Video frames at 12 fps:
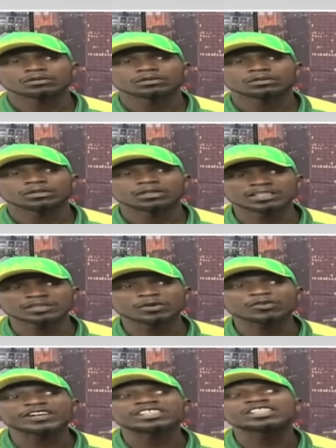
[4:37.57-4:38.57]
Si lazima
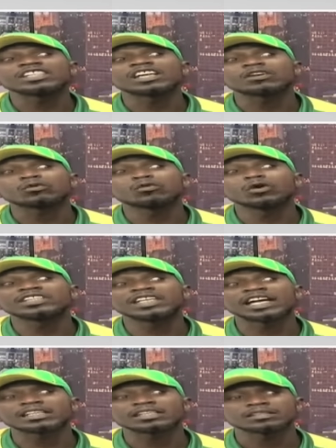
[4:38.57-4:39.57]
ufaitie.
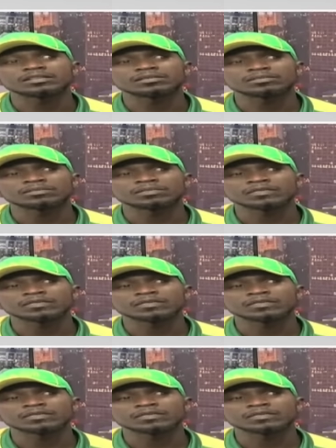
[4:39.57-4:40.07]
Ordinary. Si